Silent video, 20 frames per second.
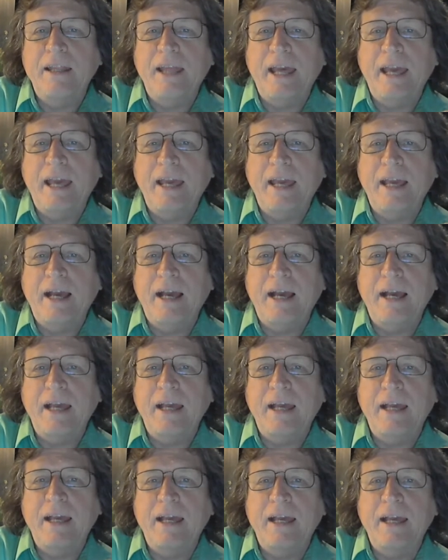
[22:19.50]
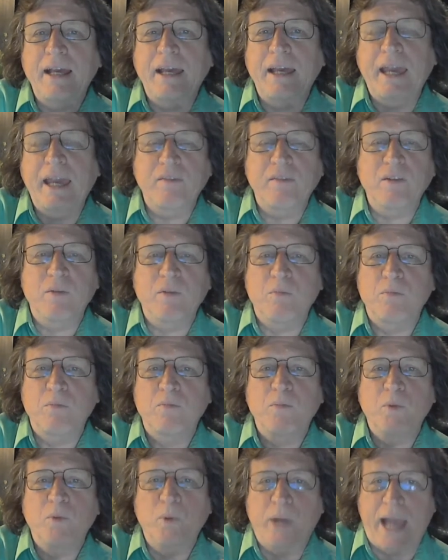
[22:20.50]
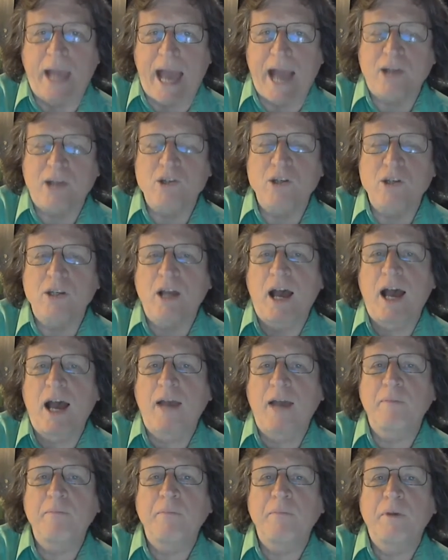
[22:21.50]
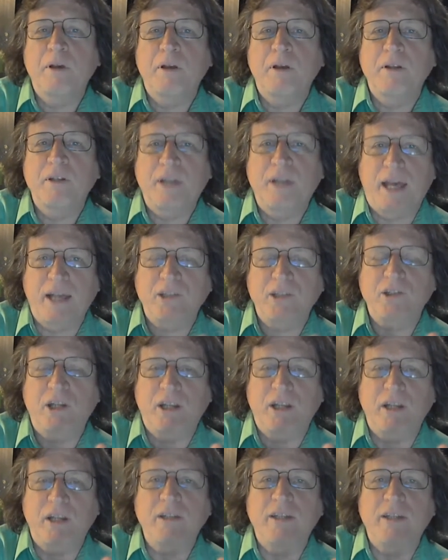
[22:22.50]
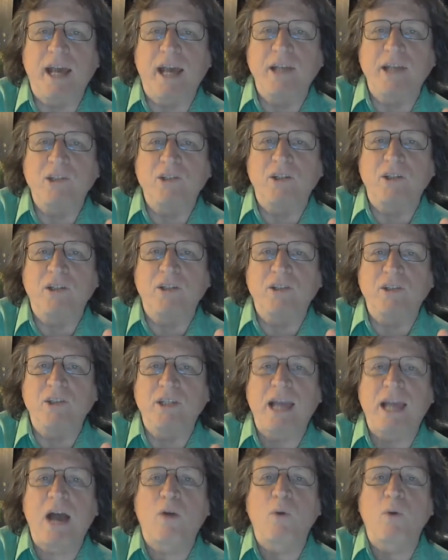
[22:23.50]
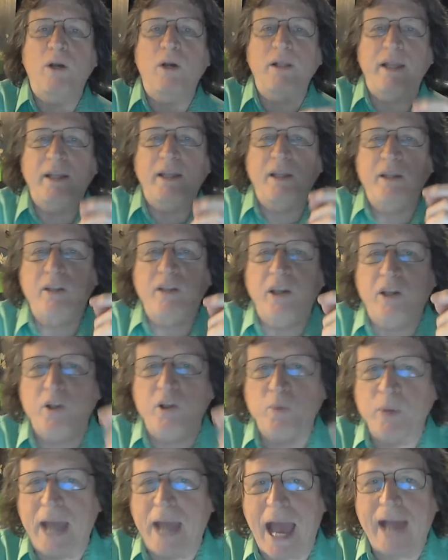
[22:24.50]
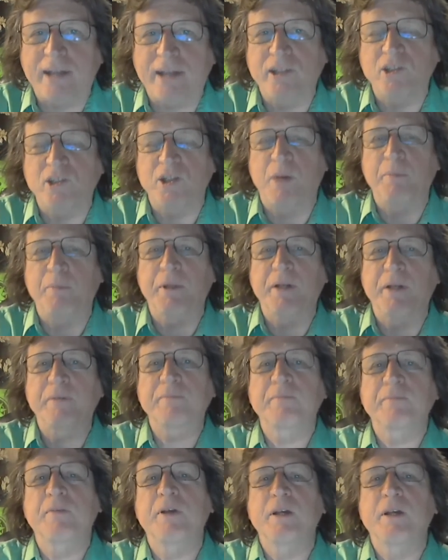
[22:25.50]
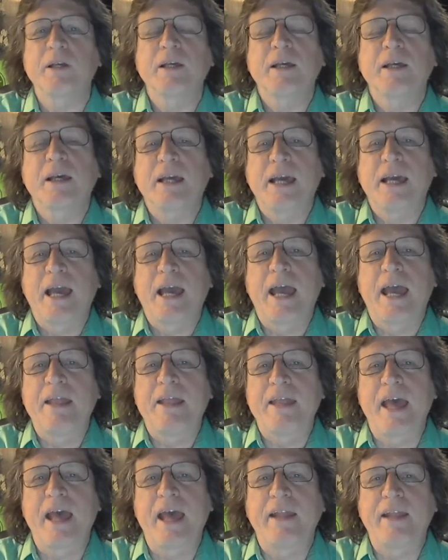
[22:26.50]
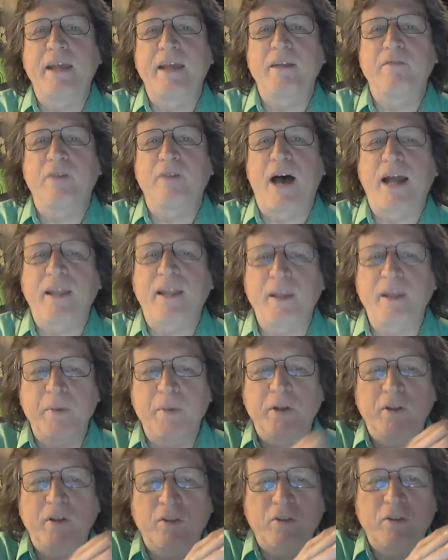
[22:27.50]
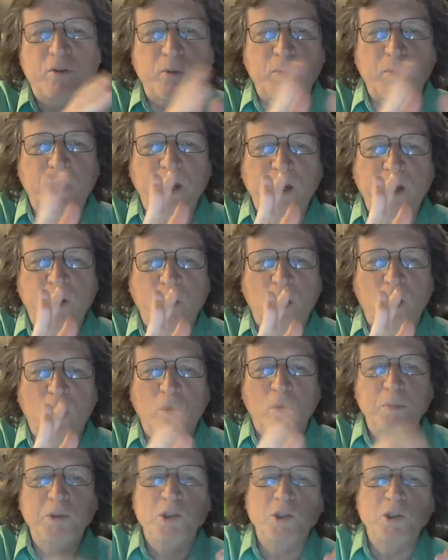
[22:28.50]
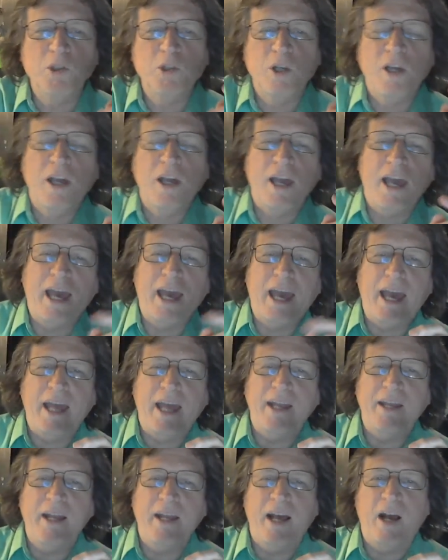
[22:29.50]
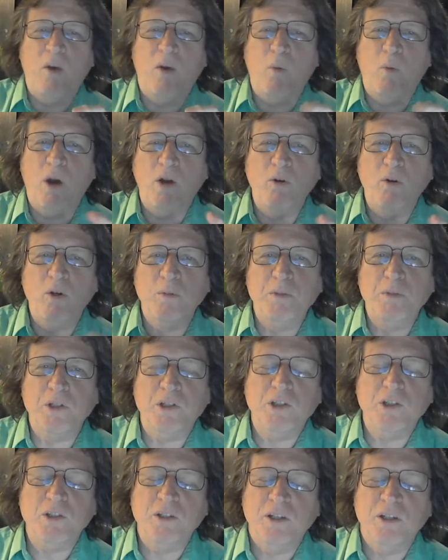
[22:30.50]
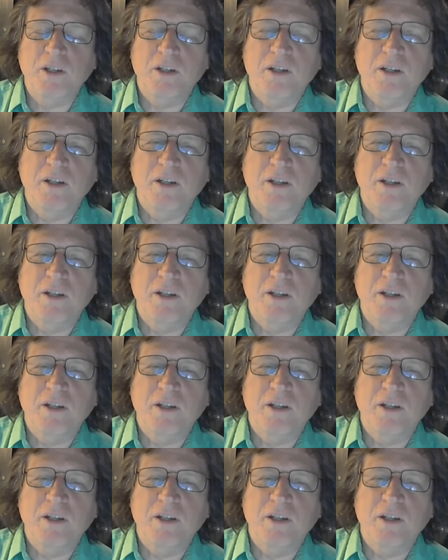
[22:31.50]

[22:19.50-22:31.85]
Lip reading: they gave them reaction time test to see how quickly they could react to something. And then they divided them into 3 groups, and one group just